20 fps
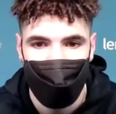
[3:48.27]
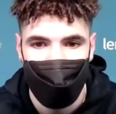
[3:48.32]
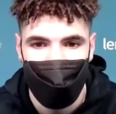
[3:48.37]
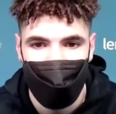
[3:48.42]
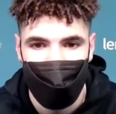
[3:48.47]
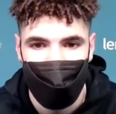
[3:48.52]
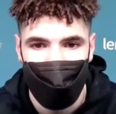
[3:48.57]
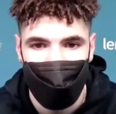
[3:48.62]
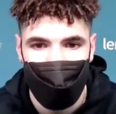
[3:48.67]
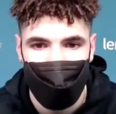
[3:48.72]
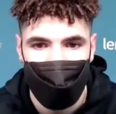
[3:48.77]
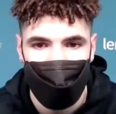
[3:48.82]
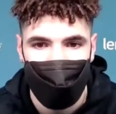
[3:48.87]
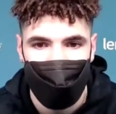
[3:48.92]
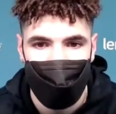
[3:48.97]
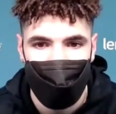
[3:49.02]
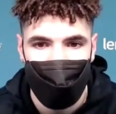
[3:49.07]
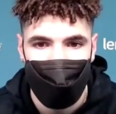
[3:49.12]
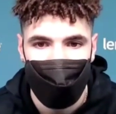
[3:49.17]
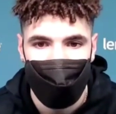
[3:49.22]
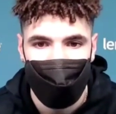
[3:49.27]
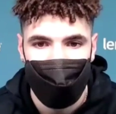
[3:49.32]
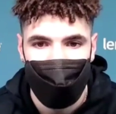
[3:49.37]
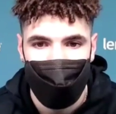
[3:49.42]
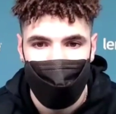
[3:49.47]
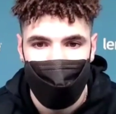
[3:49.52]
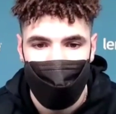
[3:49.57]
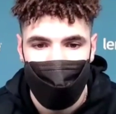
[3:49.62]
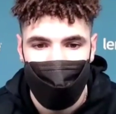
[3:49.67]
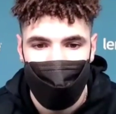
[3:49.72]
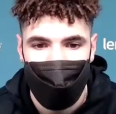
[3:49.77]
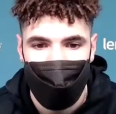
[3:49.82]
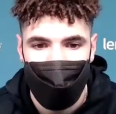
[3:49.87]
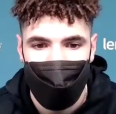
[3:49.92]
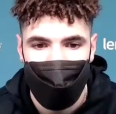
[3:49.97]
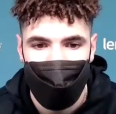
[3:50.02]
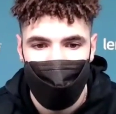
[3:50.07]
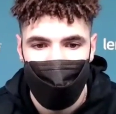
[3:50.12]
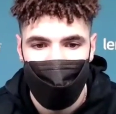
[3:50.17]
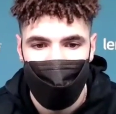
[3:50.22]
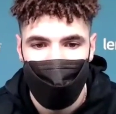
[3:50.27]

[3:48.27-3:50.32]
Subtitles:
Nothing is said.